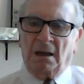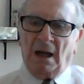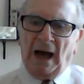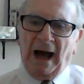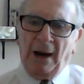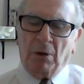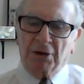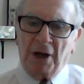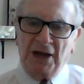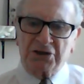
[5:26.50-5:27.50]
I will
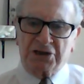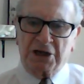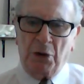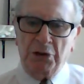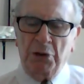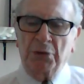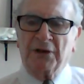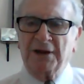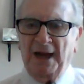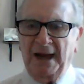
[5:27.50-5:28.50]
not show you the
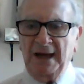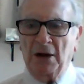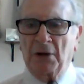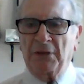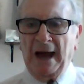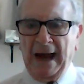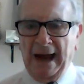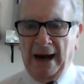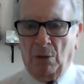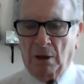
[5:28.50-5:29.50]
day or the
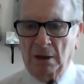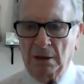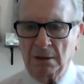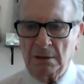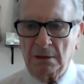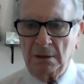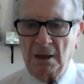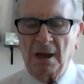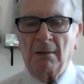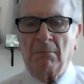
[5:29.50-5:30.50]
hour,
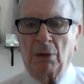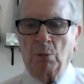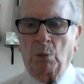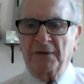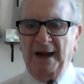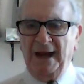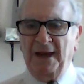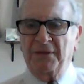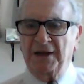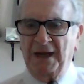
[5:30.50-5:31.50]
but
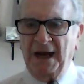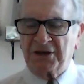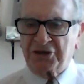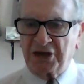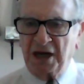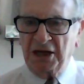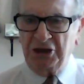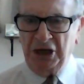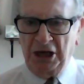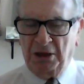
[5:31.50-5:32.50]
within the next 10
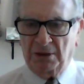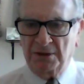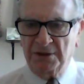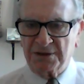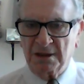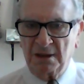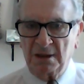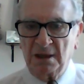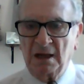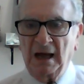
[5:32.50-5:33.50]
years,
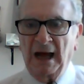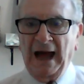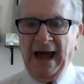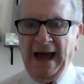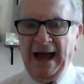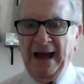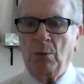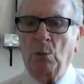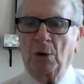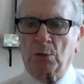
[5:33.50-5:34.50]
I
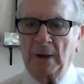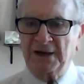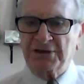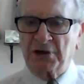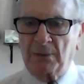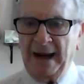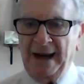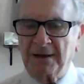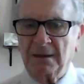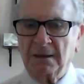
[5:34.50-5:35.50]
will
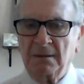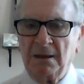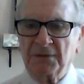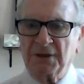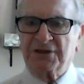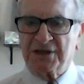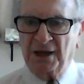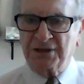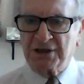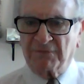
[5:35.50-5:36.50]
resurrect the
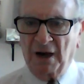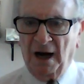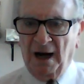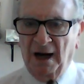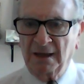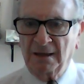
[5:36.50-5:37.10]
sons of God.